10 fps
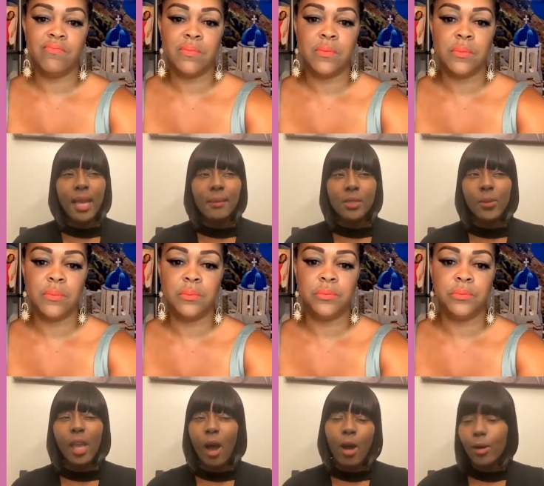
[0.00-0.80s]
Speaker 1: we all
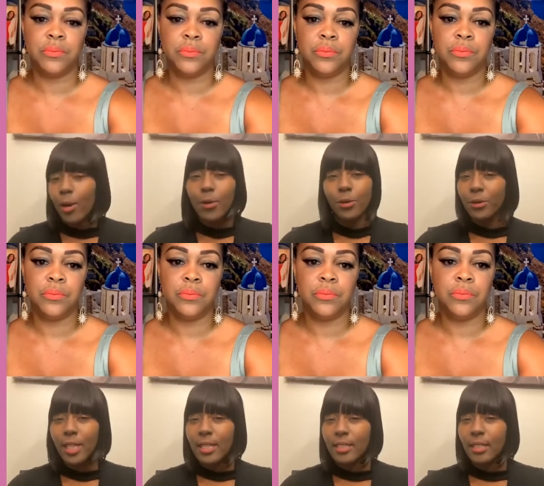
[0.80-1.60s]
go through things
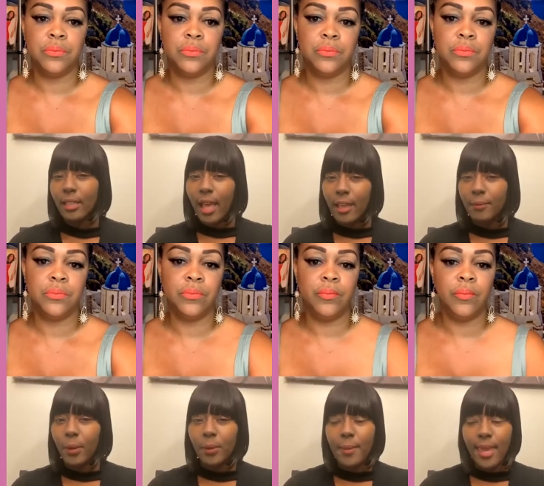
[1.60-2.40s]
in life, but we
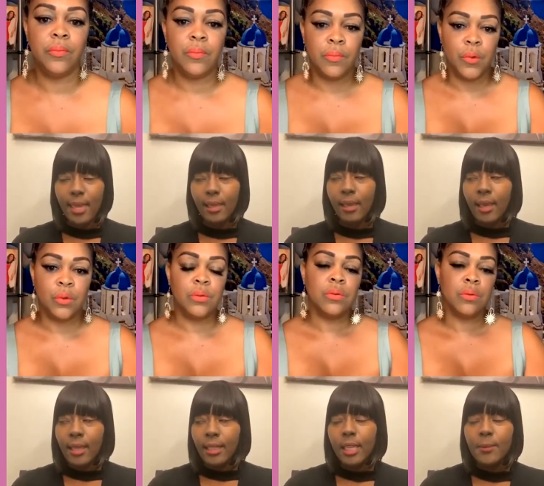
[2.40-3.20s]
may
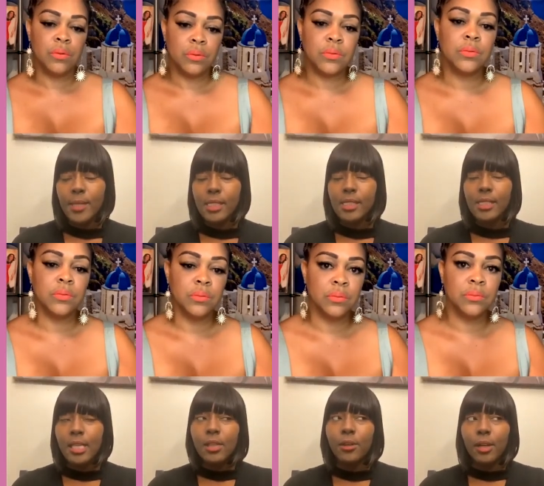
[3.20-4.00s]
keep it a
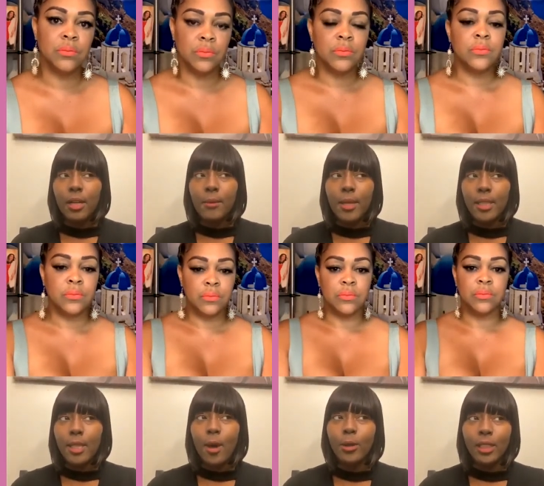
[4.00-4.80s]
secret. But the
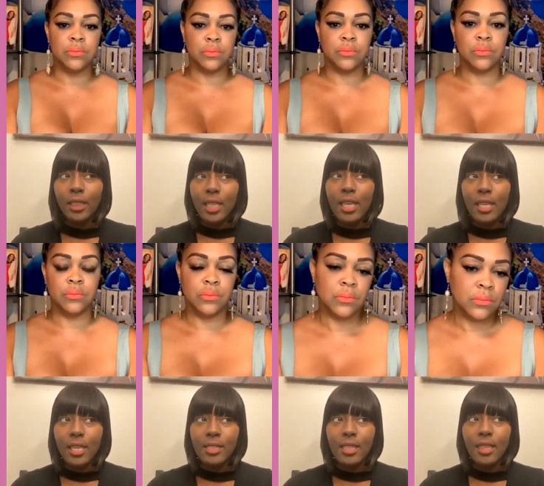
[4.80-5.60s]
only thing is the
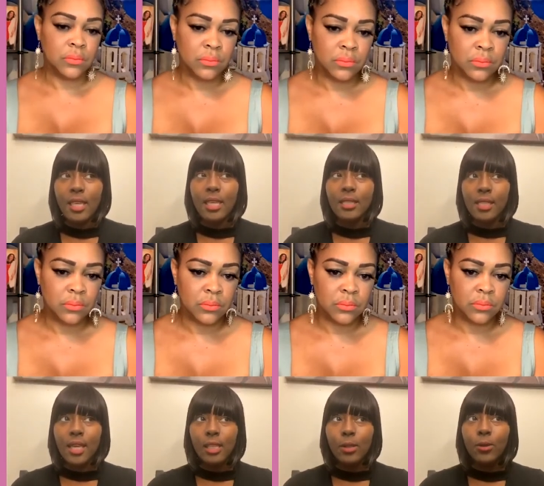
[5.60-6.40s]
things that you
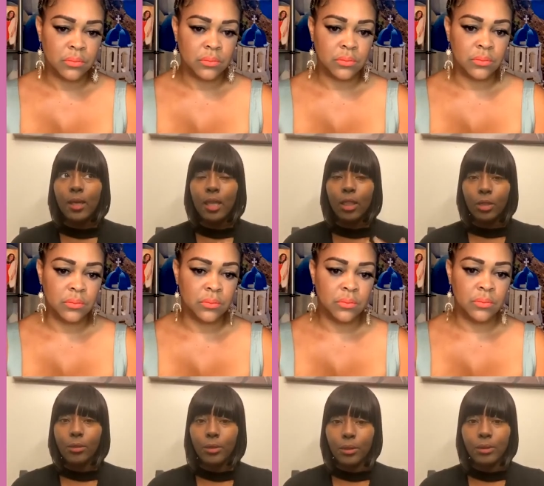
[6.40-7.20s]
get through
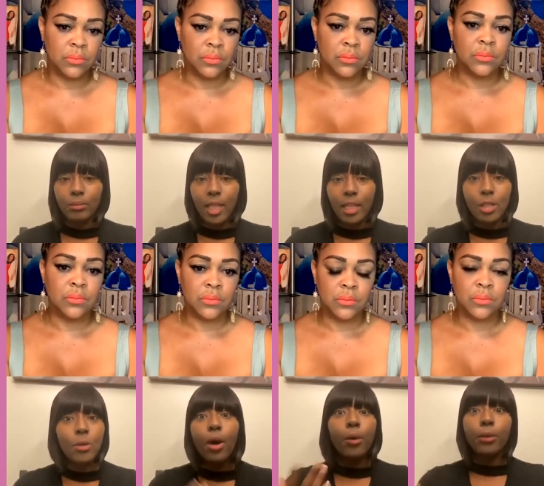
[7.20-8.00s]
that you go
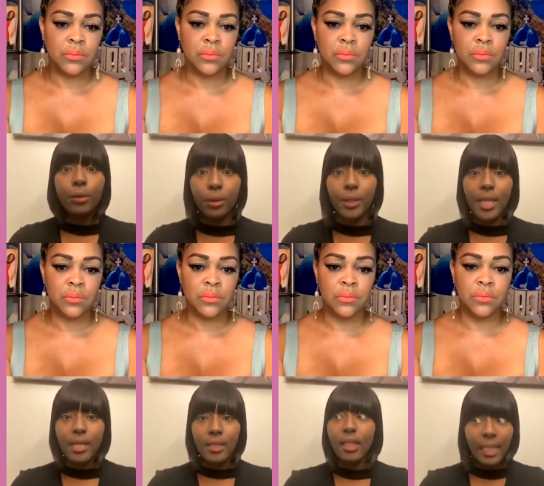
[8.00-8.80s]
through and
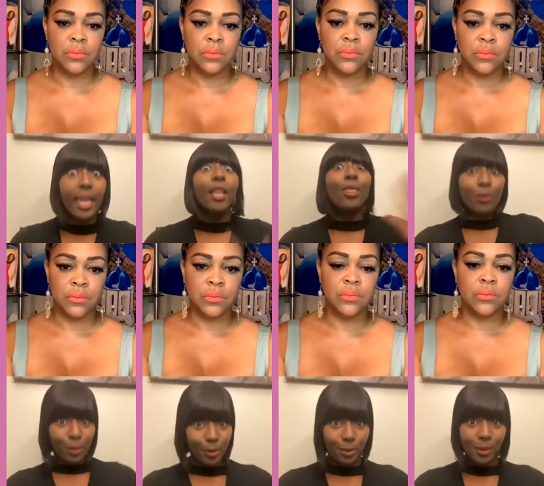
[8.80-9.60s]
get
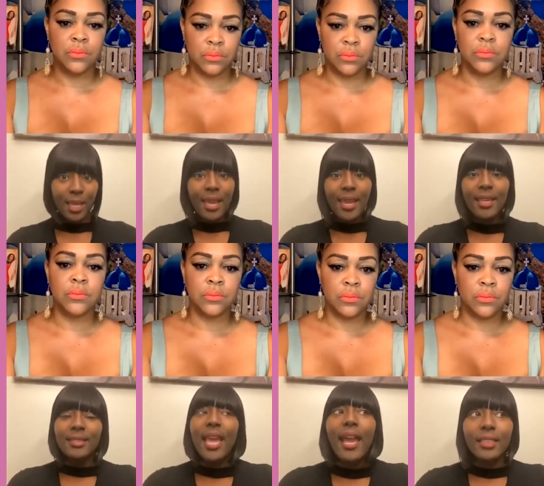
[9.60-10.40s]
through is
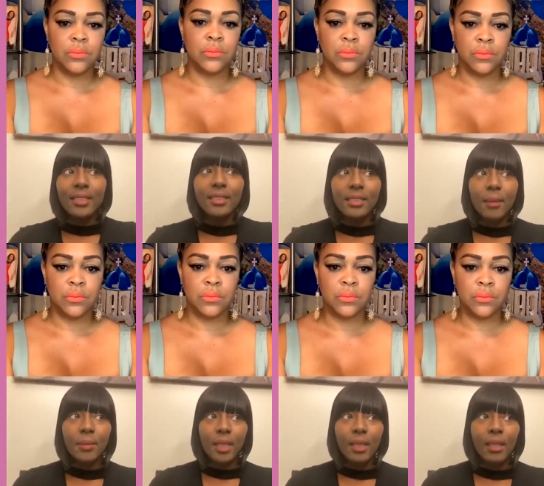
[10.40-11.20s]
actually
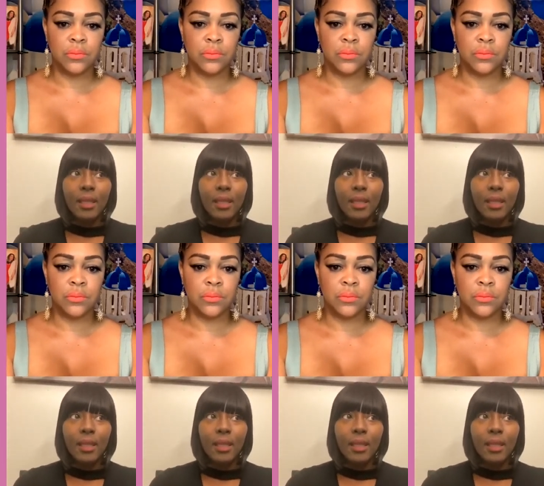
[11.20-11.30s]
something